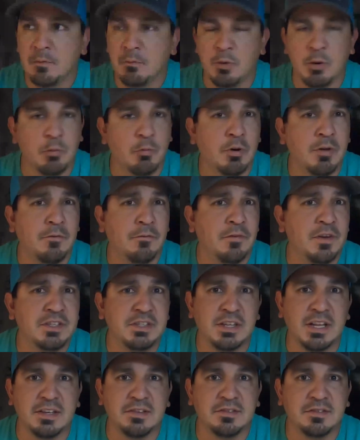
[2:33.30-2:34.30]
we went
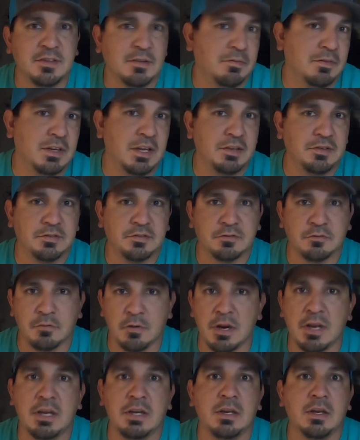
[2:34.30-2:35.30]
fishing like 7 days
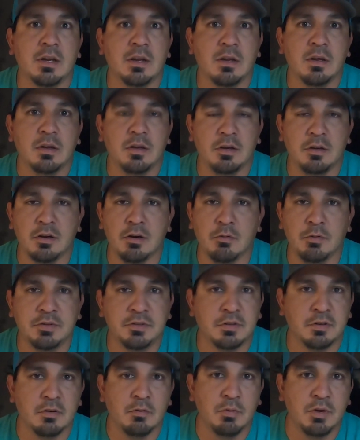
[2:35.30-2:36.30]
straight. You know, we
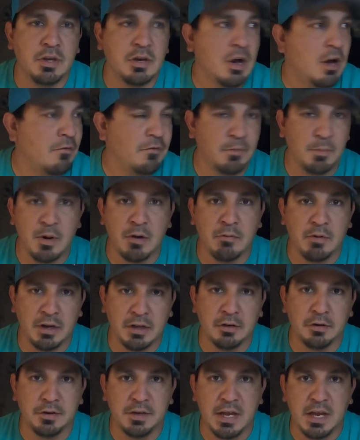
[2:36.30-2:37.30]
took a week off from our
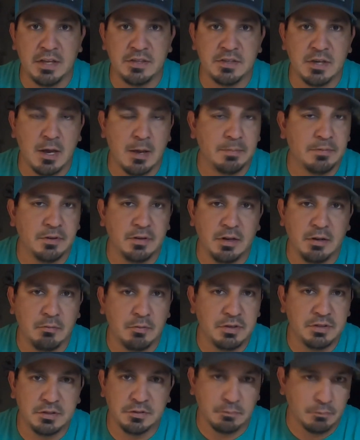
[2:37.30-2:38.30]
regular day jobs, and then
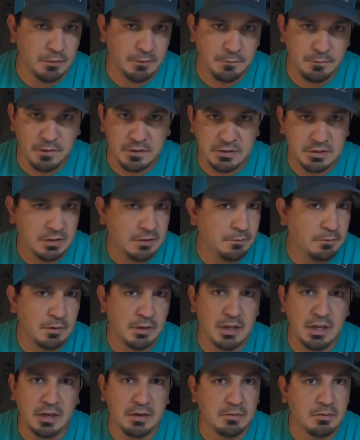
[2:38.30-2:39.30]
we just went fishing
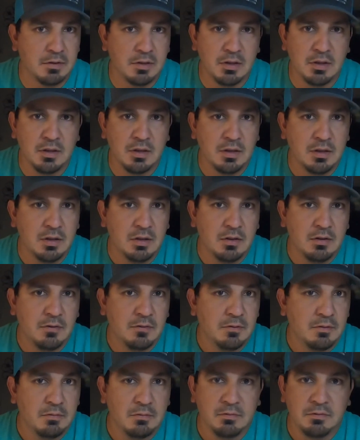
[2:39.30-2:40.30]
for like
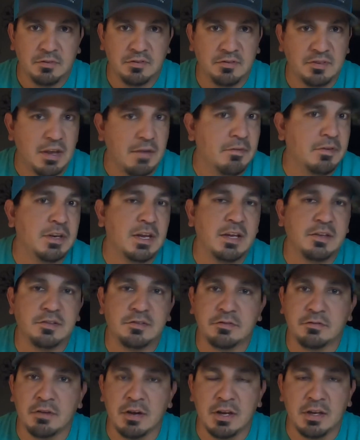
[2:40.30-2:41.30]
7 days
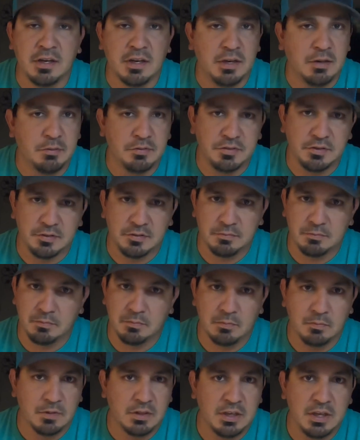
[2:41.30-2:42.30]
straight, and it was just
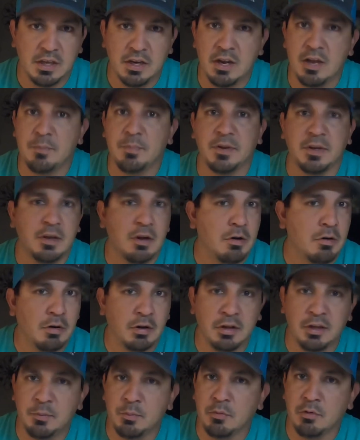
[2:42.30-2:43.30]
get up and go
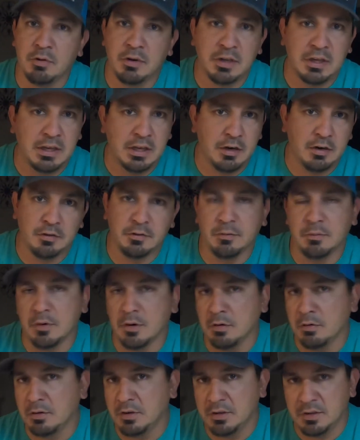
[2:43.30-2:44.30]
early morning, get on the
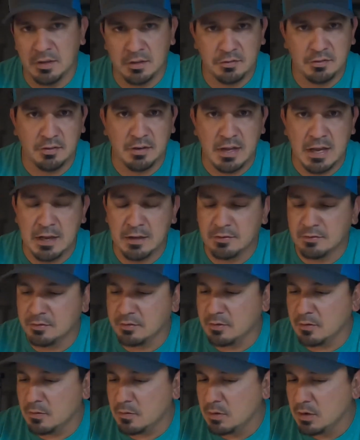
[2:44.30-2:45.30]
road and this and that.
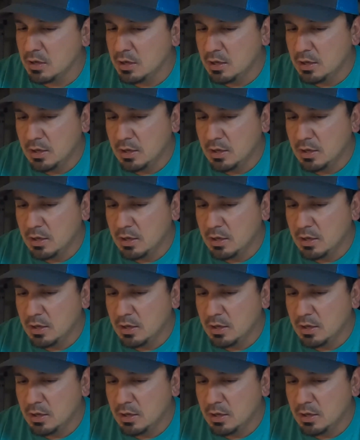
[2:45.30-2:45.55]
So